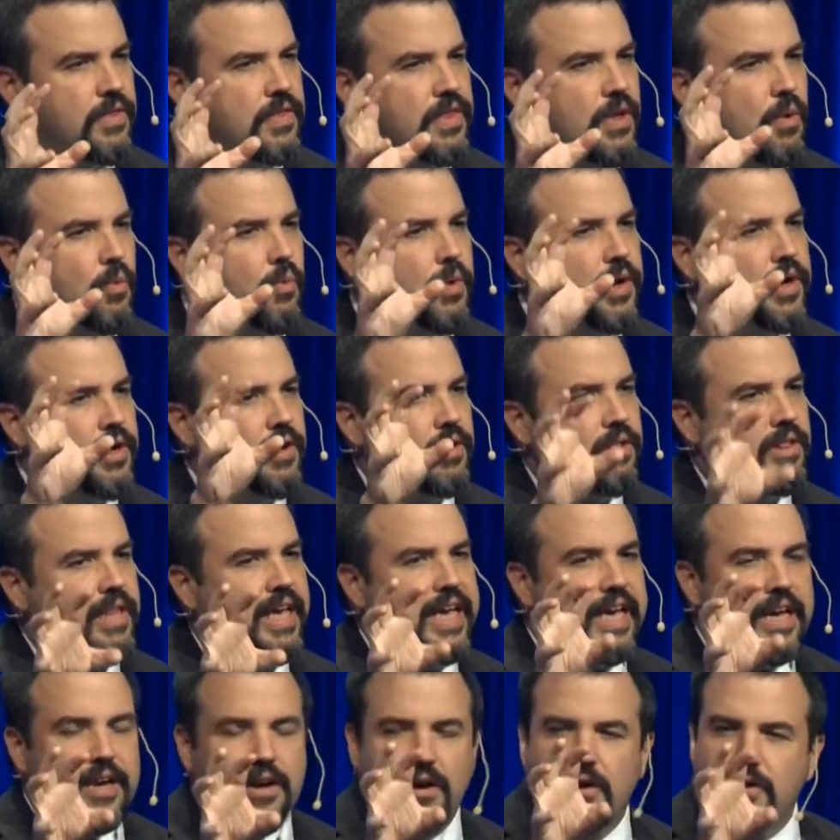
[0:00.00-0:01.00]
that we are
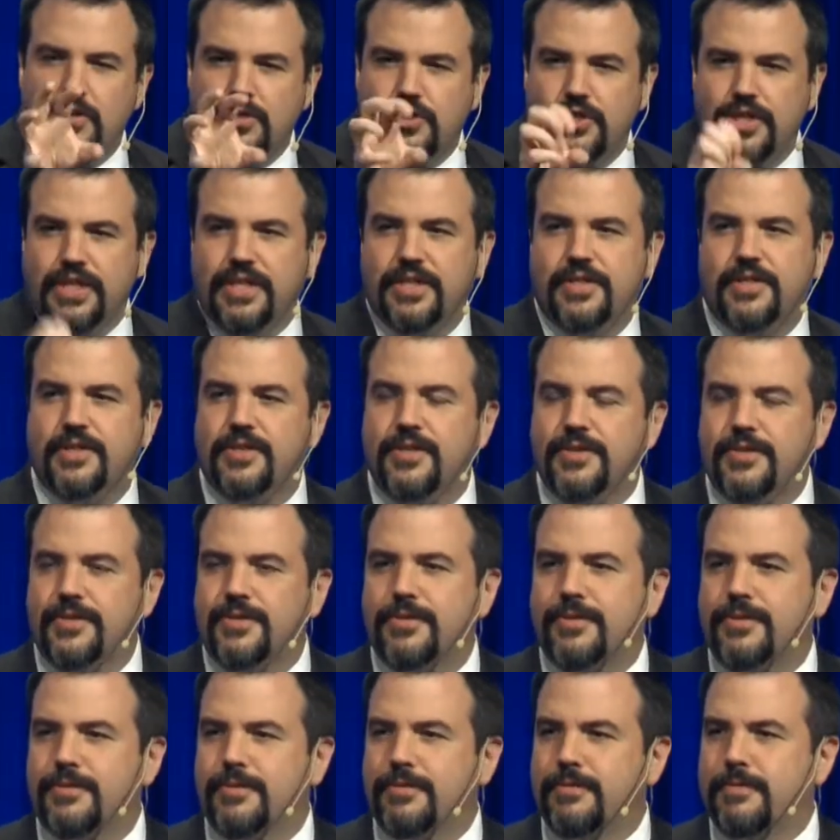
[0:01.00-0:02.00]
laying on
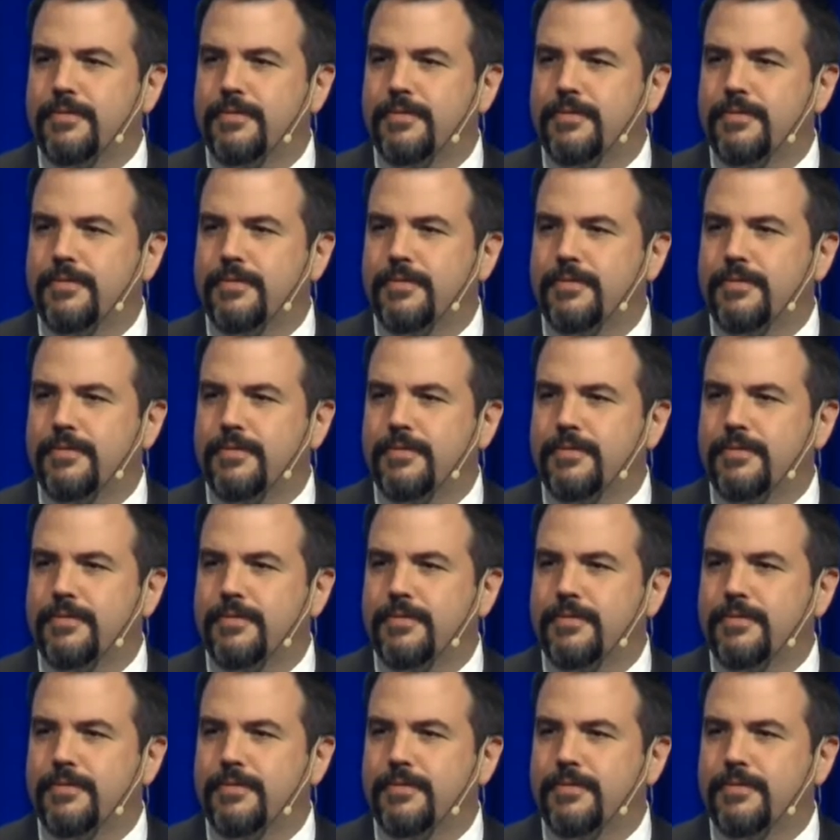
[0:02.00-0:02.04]
Jesus?